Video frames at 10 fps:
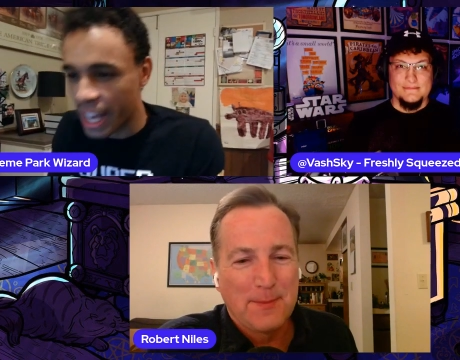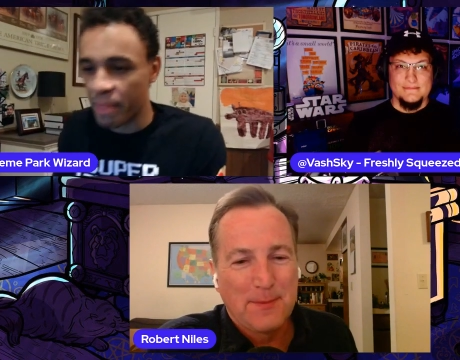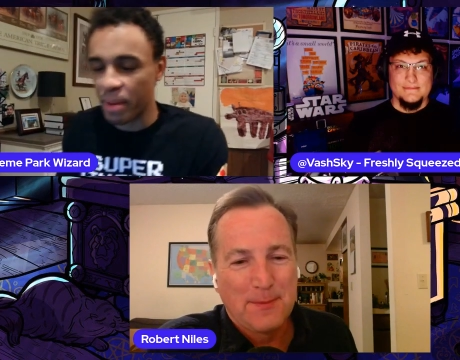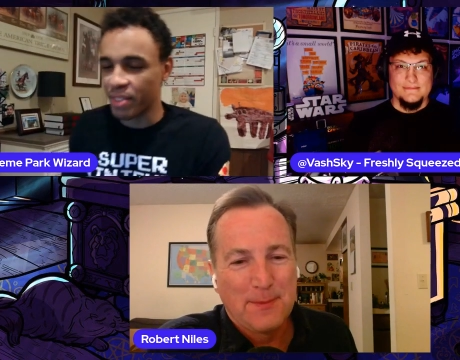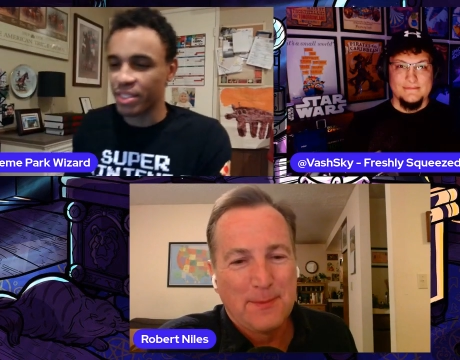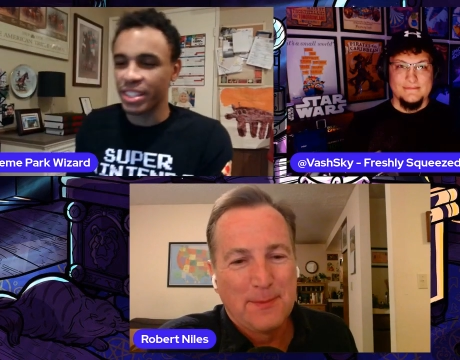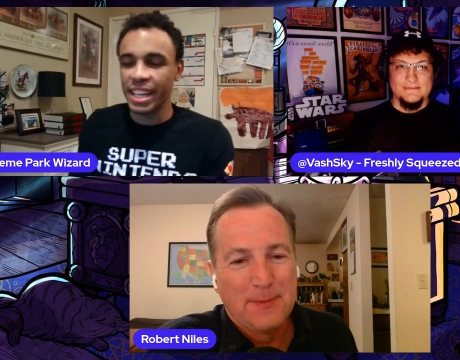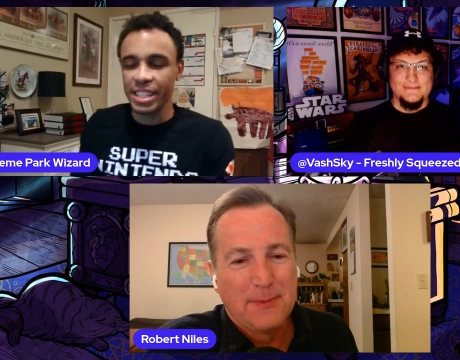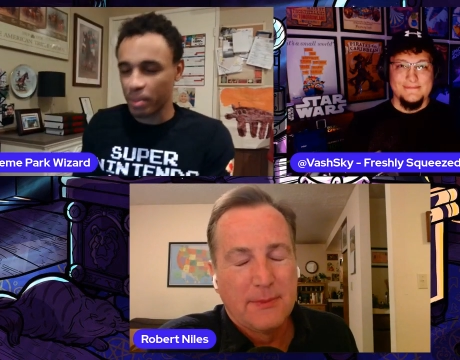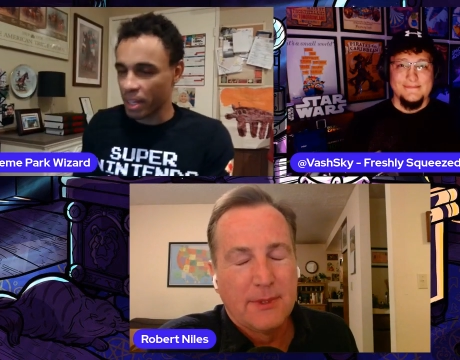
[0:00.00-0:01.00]
Speaker 1: came out
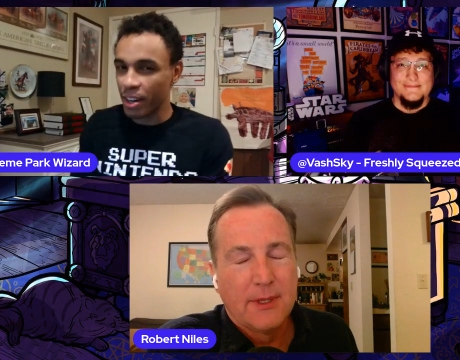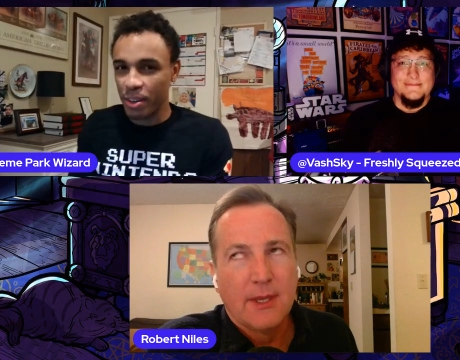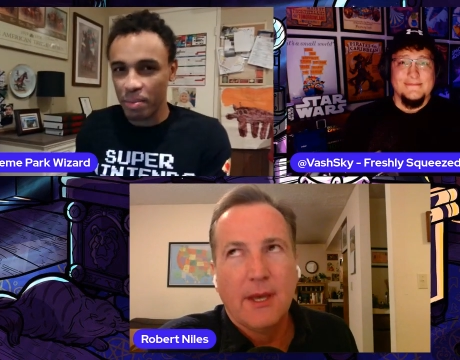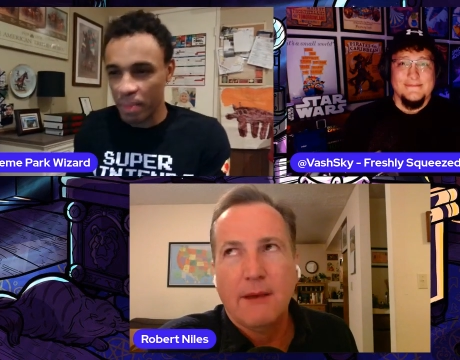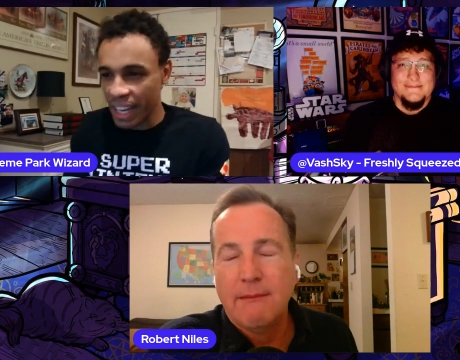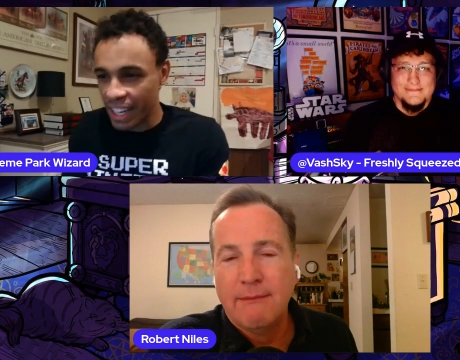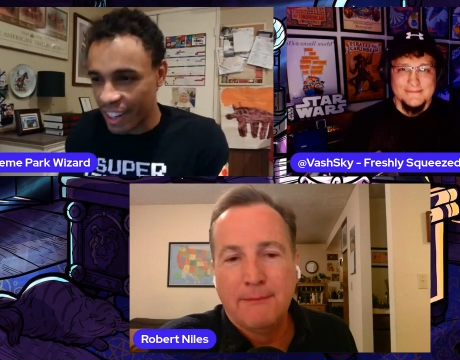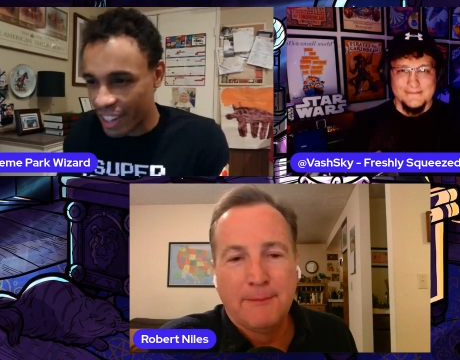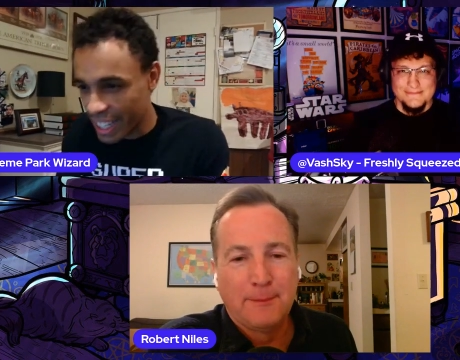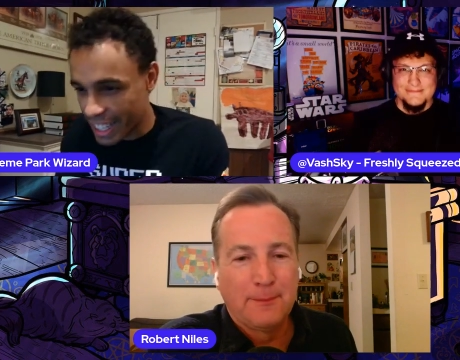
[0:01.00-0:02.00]
today. I'm like, oh man,
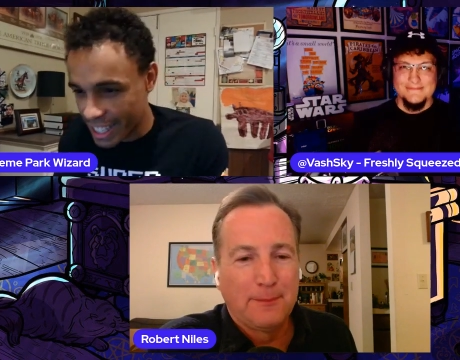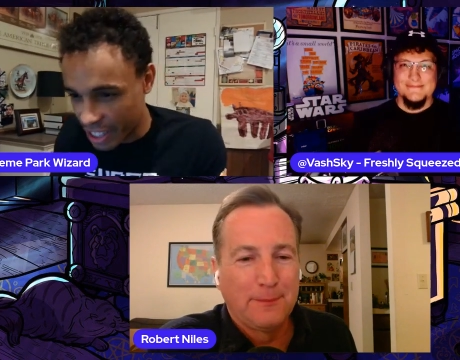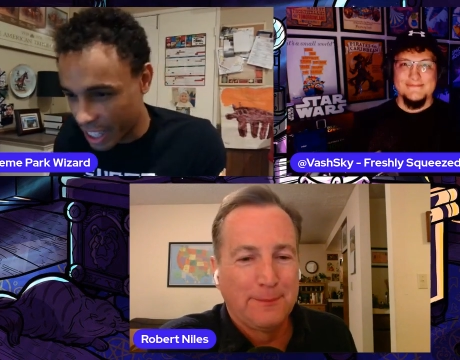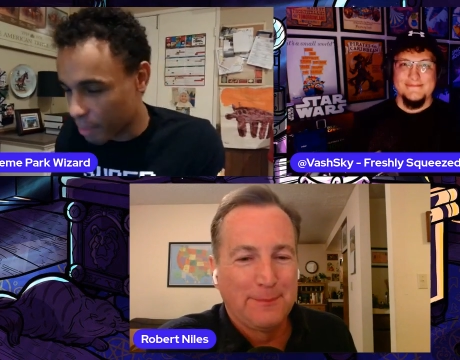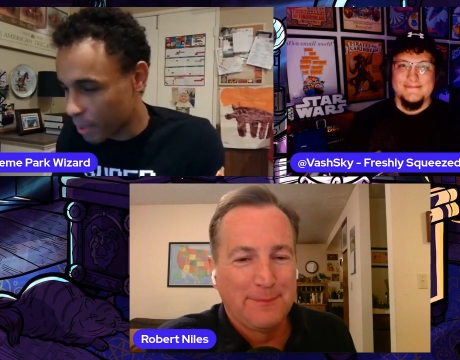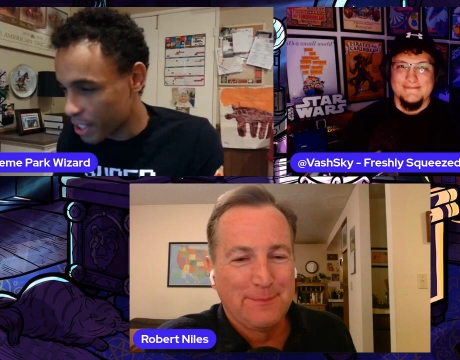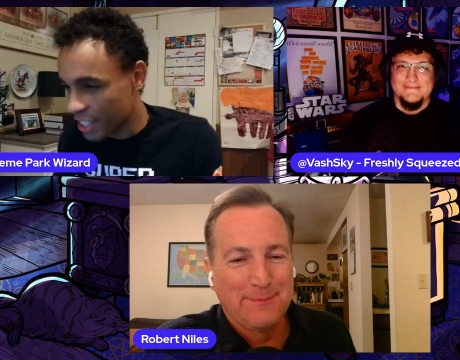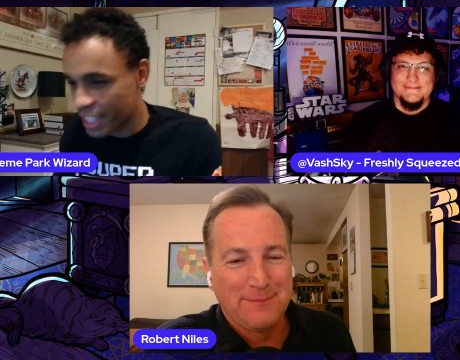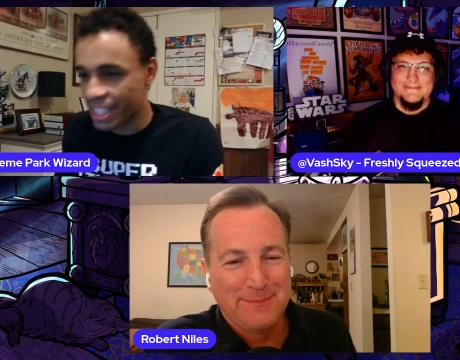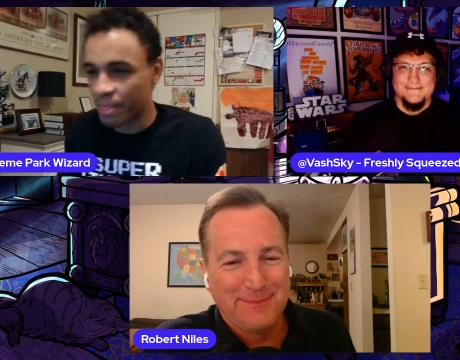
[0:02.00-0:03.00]
all right, let's try to
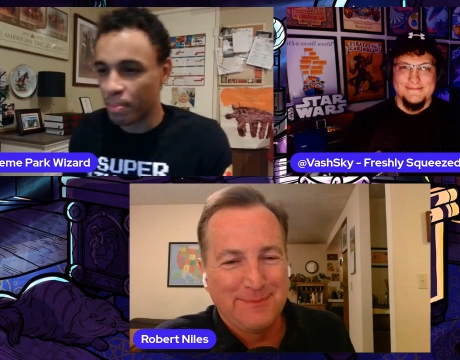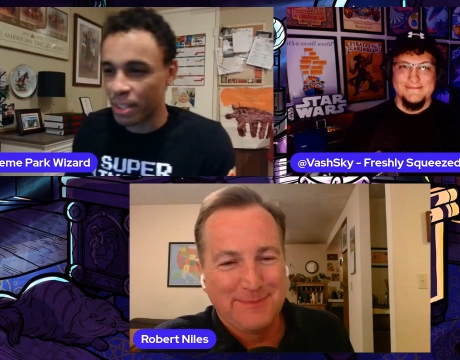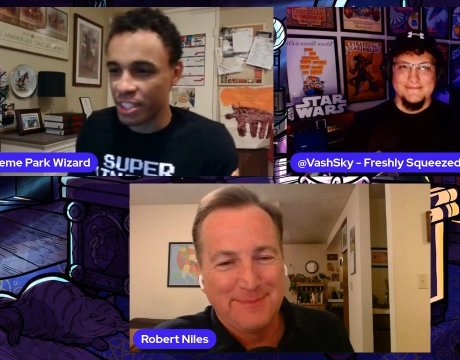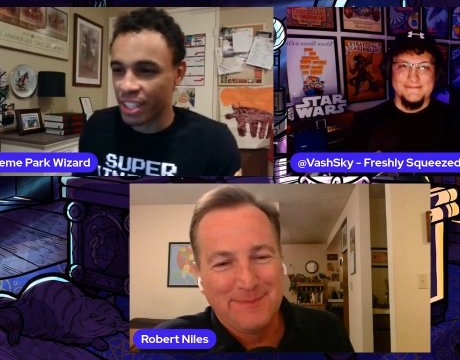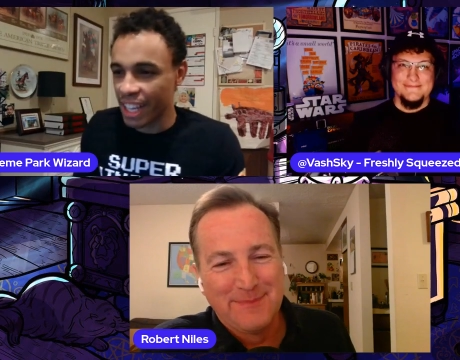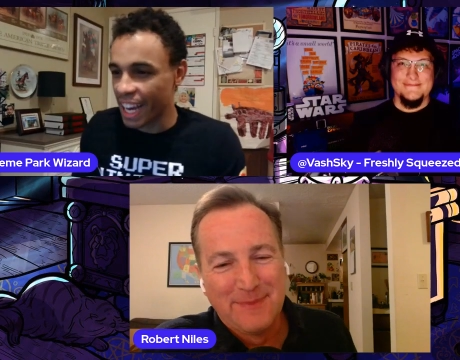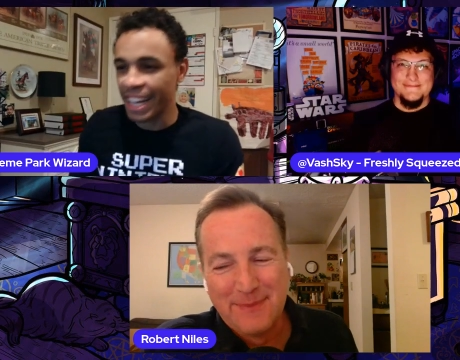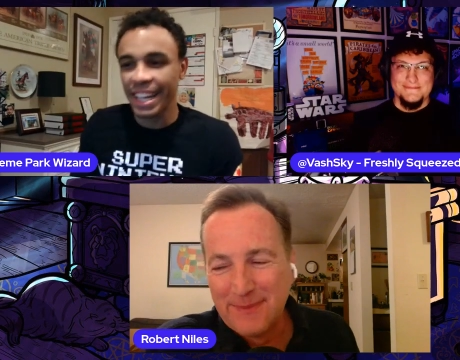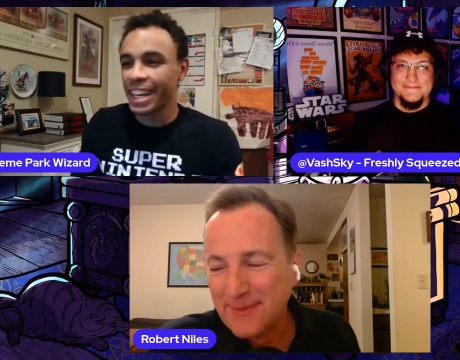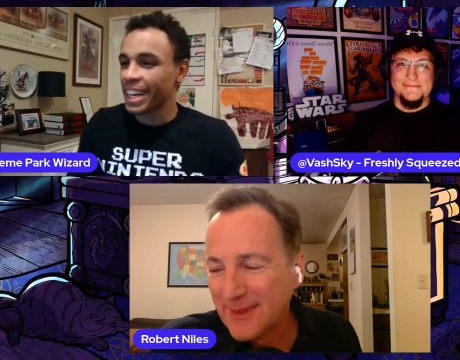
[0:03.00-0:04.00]
push this and push
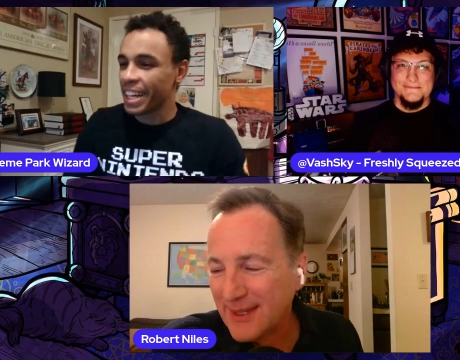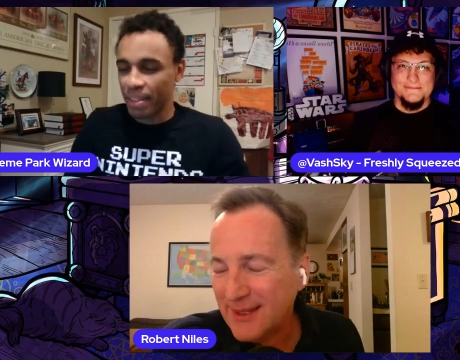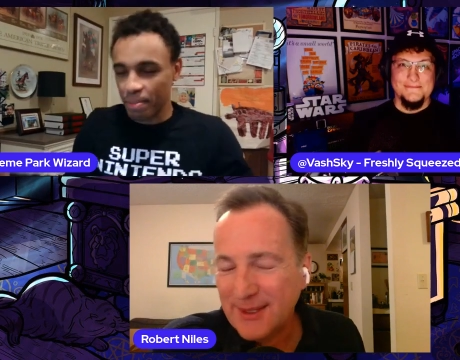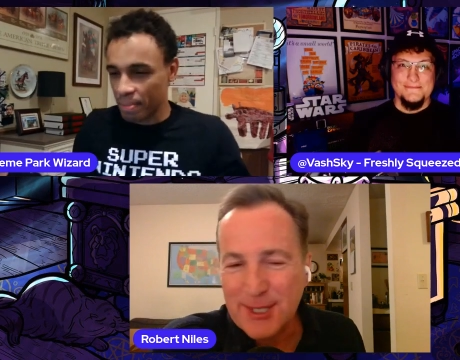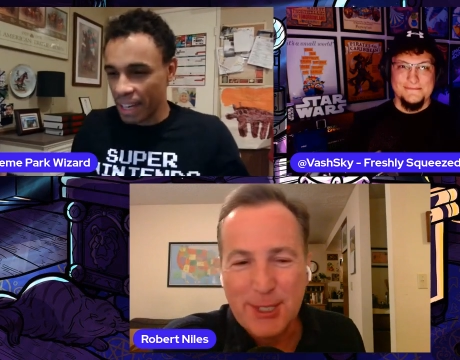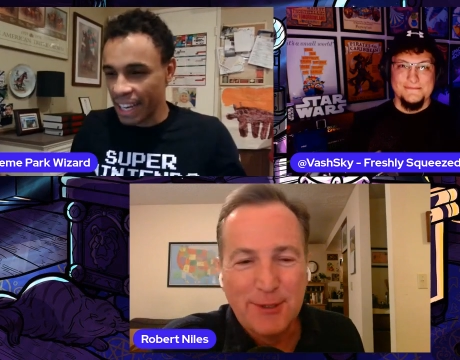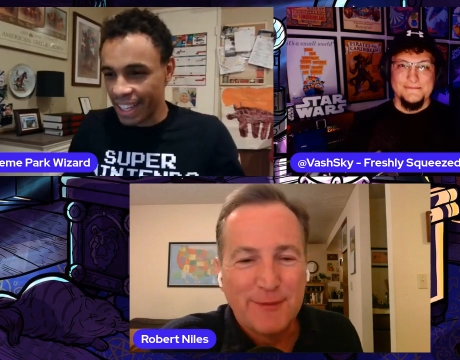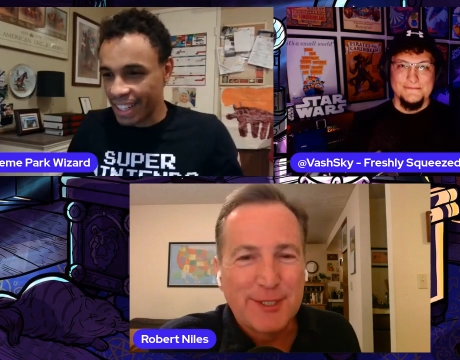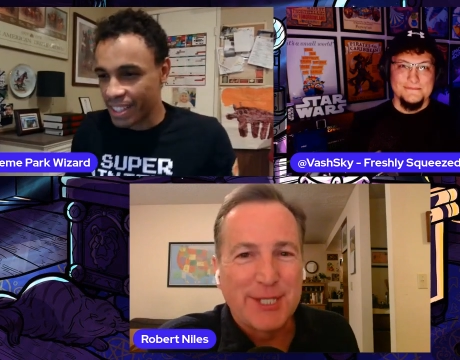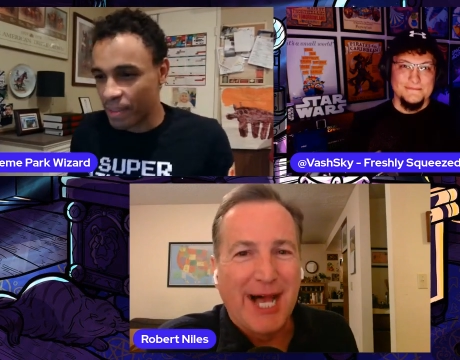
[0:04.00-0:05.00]
that. The my-
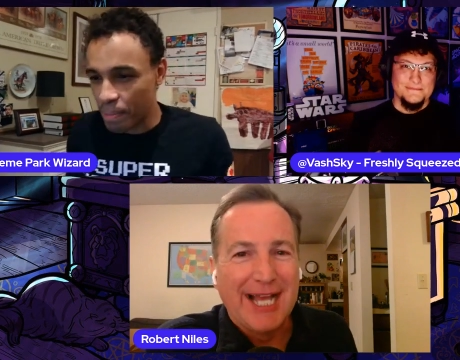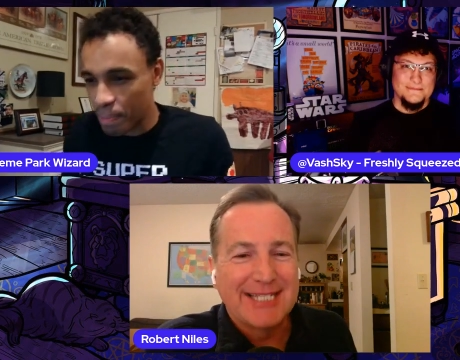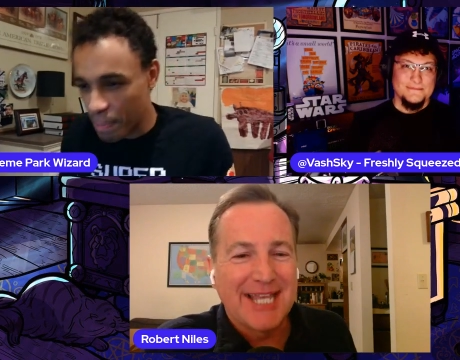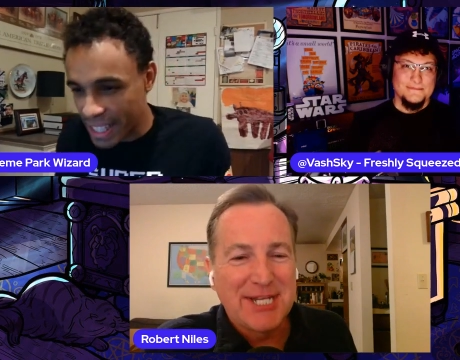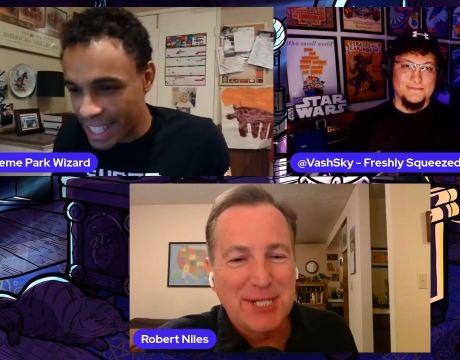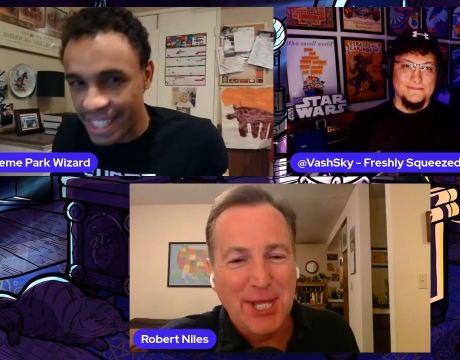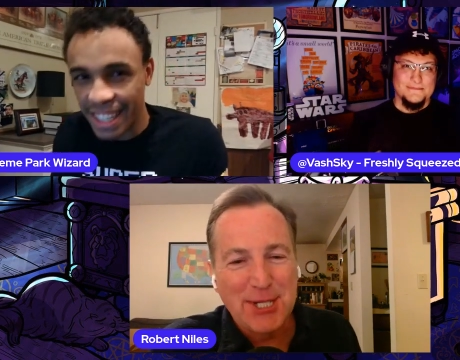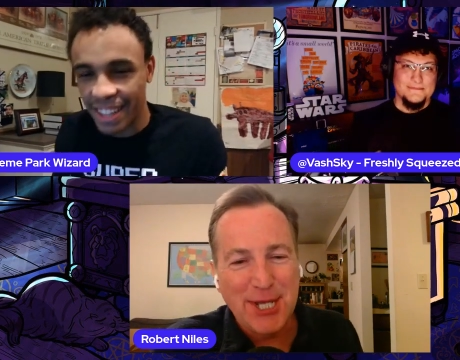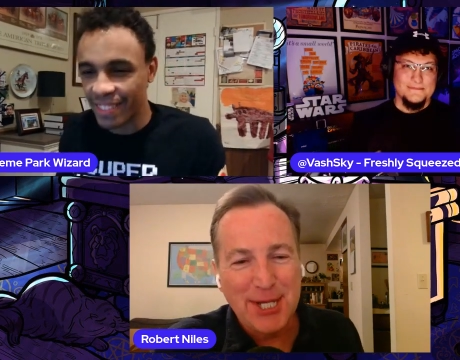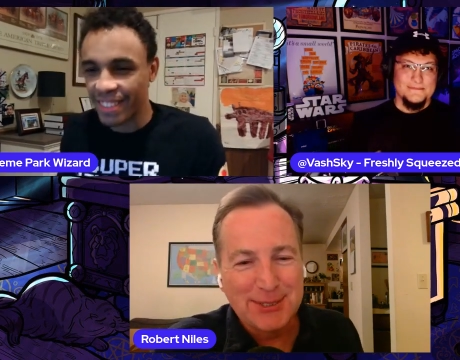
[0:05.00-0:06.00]
Universal Ice
Speaker 2: Age
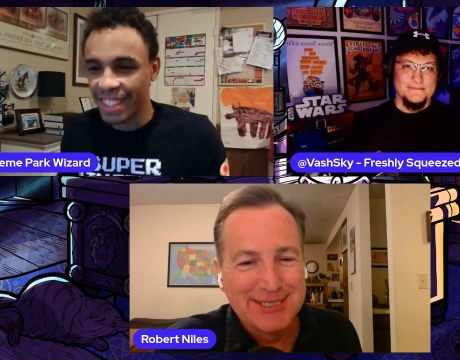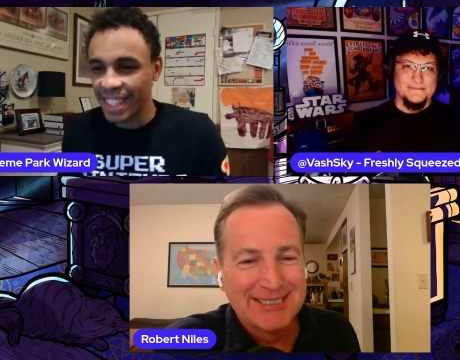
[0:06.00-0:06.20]
logo.